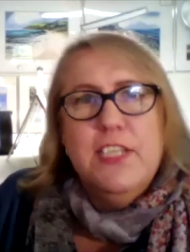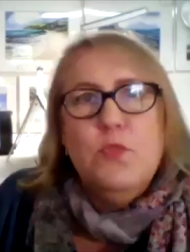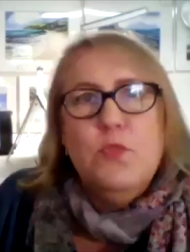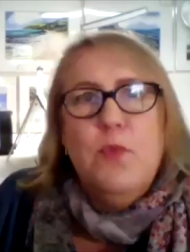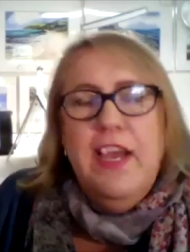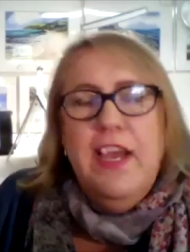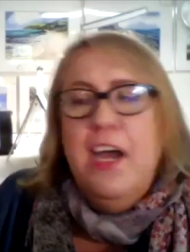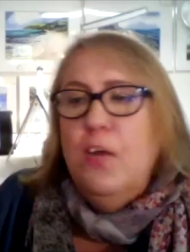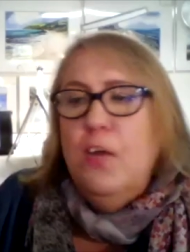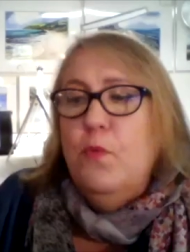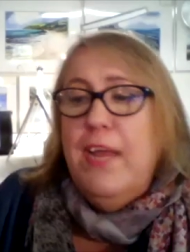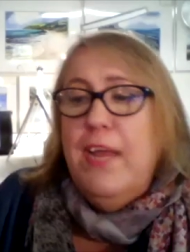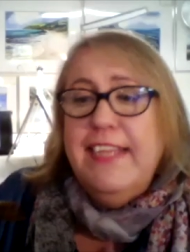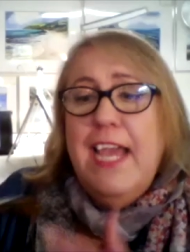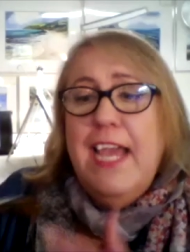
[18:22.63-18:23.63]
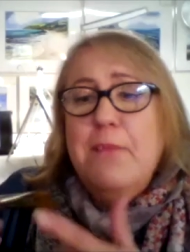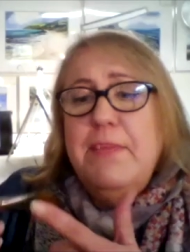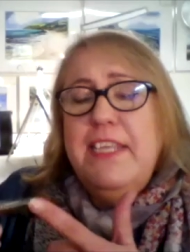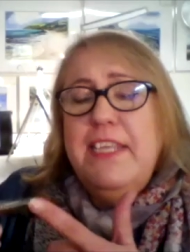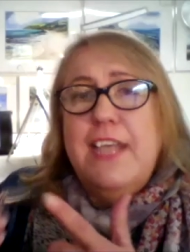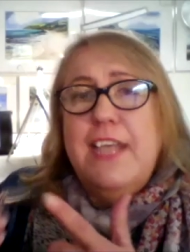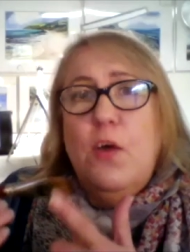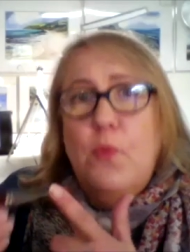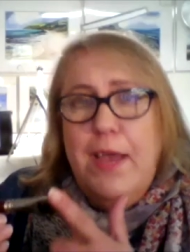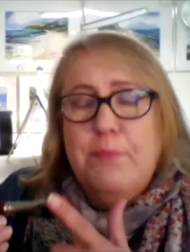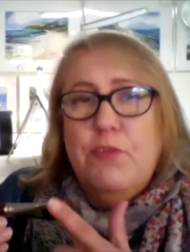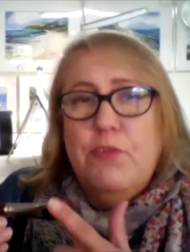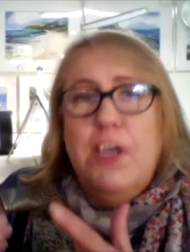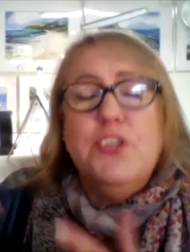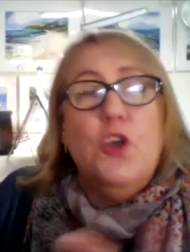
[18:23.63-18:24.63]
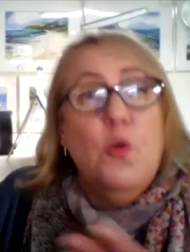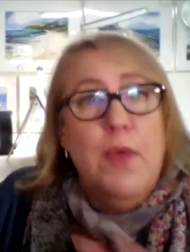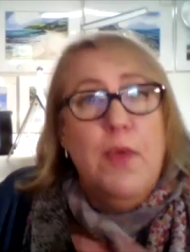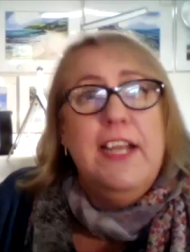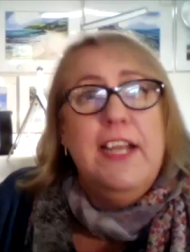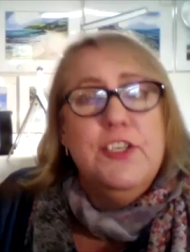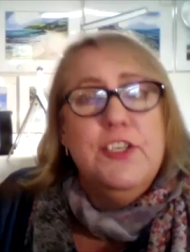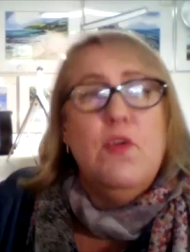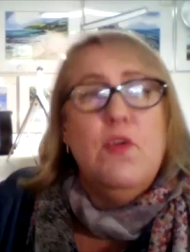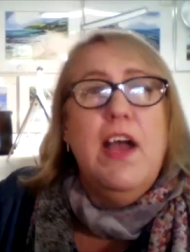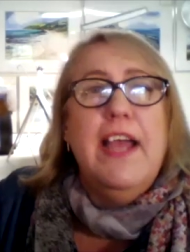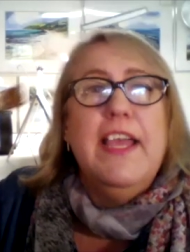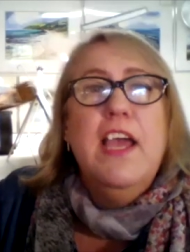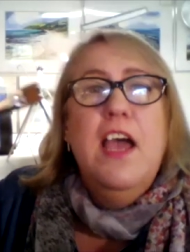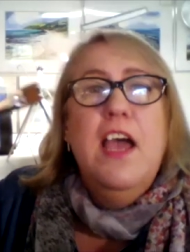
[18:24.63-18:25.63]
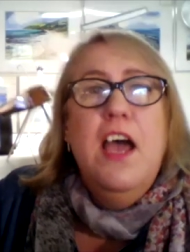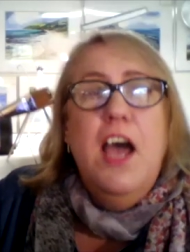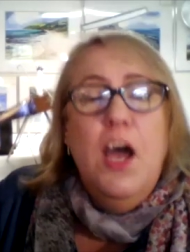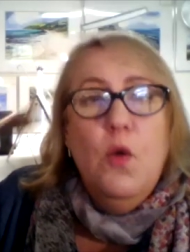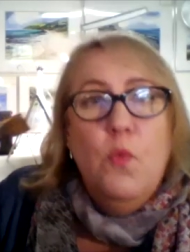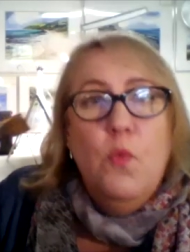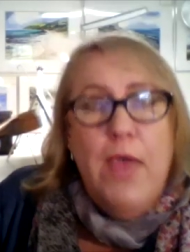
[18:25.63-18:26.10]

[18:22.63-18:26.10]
wet on wet, that means a wet brush or wet on dry. Okay. A wet